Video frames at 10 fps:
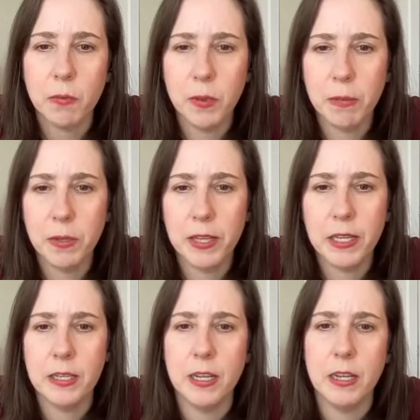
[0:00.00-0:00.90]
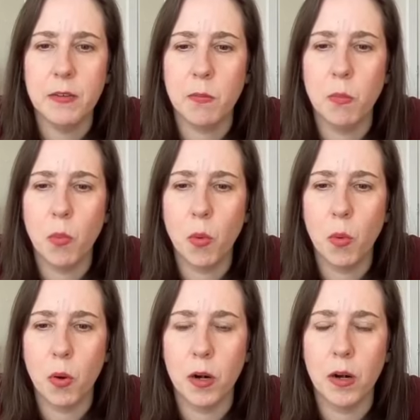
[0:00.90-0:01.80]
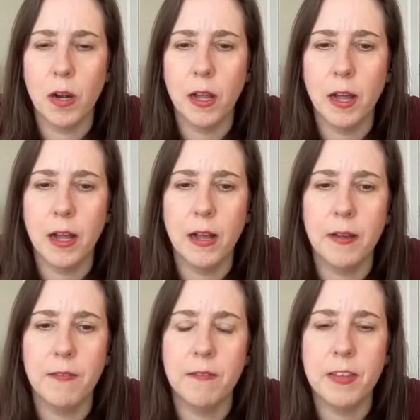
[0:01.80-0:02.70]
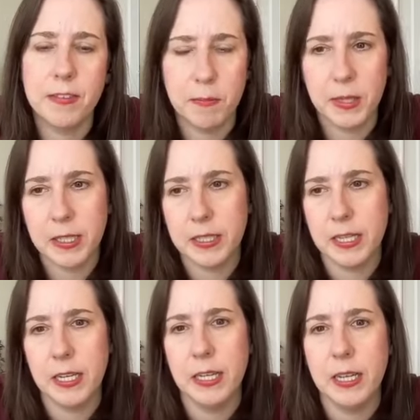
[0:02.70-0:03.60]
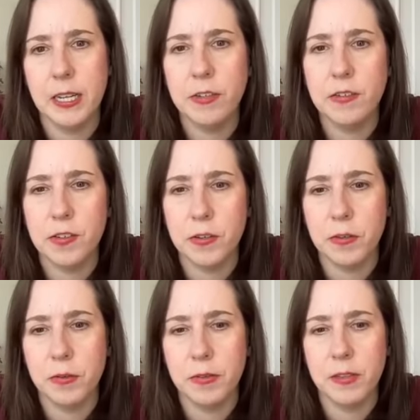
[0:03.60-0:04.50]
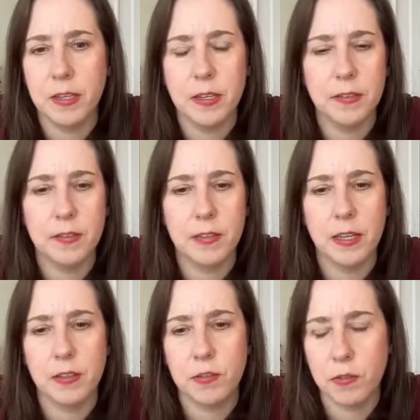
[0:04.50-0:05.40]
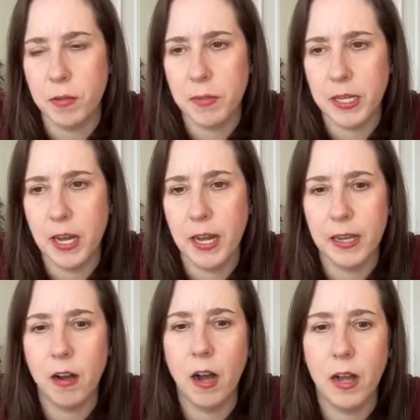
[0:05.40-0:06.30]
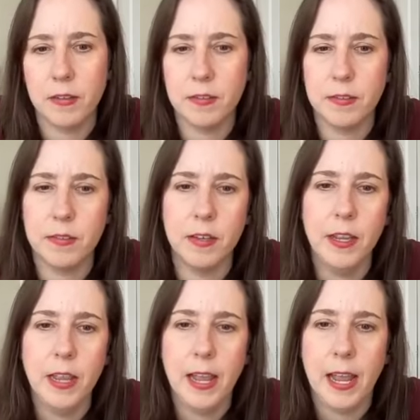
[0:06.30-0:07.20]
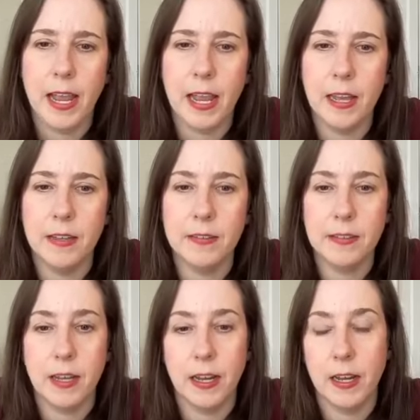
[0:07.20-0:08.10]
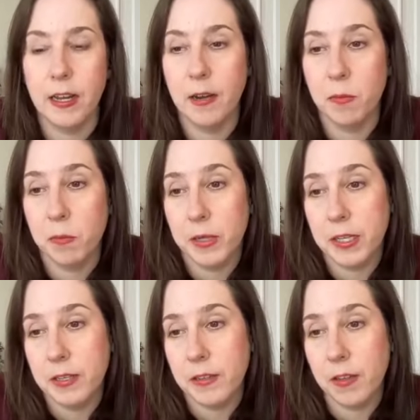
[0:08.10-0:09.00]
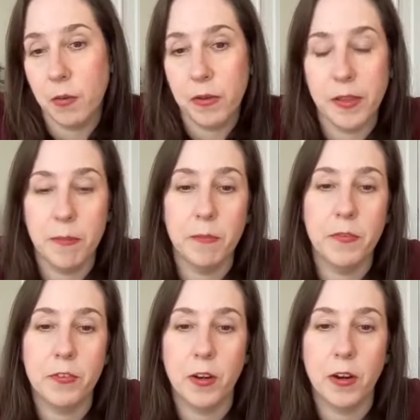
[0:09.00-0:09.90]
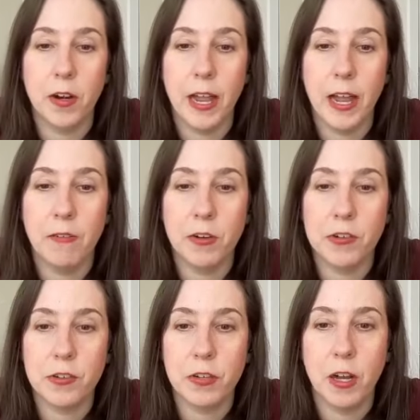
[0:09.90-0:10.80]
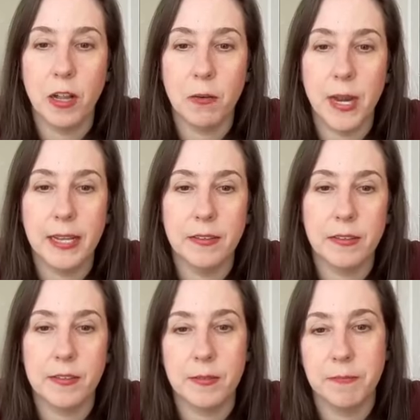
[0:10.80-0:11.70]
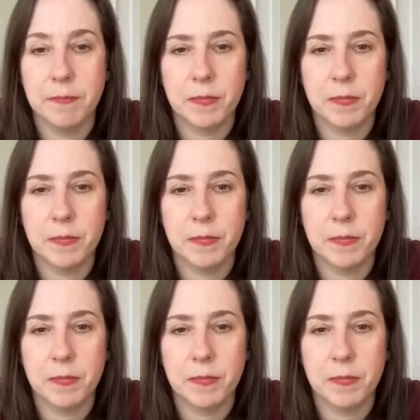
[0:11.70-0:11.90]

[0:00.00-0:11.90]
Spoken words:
we really need more visibility into these extremely high costs, and we need to lower them for average Coloradans.